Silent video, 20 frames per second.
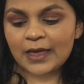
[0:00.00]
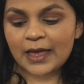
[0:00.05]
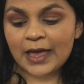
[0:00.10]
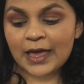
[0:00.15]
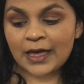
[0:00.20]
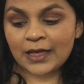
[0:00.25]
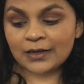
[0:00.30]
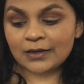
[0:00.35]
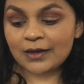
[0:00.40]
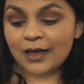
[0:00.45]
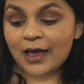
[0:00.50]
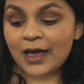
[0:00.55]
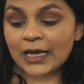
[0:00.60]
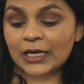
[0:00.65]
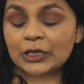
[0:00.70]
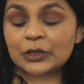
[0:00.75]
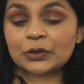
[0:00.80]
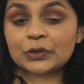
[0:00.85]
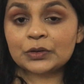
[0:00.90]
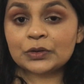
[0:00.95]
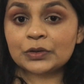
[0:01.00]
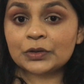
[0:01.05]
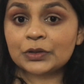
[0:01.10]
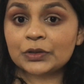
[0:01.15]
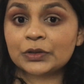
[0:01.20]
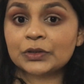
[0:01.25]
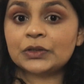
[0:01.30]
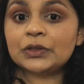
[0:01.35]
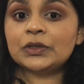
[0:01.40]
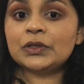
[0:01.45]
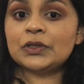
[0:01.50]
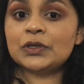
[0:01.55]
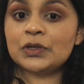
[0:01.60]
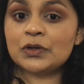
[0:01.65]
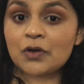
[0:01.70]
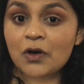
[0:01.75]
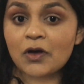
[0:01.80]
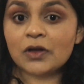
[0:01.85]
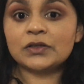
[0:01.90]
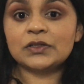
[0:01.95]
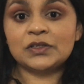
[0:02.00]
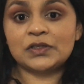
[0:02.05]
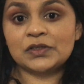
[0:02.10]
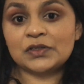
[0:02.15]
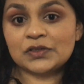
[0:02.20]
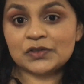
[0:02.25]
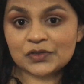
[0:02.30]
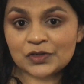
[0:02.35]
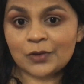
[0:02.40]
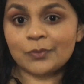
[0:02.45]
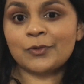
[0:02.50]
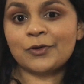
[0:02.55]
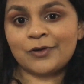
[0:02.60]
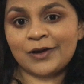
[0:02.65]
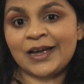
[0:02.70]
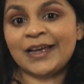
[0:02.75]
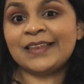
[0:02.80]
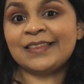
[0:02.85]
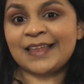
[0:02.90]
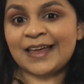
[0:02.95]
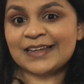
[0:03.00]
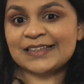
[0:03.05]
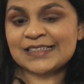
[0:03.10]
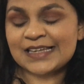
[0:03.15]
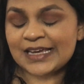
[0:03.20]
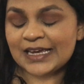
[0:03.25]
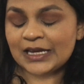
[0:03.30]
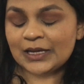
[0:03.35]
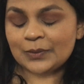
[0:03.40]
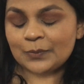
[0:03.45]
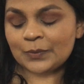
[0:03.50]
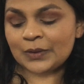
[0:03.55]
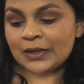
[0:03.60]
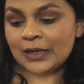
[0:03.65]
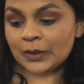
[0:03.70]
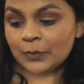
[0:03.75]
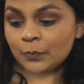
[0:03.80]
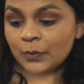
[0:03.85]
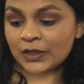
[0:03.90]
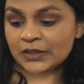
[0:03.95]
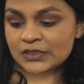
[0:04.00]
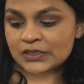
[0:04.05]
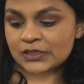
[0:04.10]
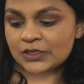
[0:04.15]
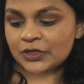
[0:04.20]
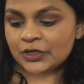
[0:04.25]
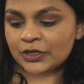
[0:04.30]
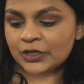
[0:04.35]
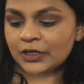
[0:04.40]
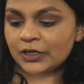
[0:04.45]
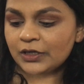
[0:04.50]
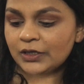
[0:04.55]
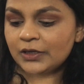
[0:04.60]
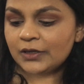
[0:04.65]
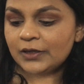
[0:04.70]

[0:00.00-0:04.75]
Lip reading: And I could not stop crying that day. When I went to her,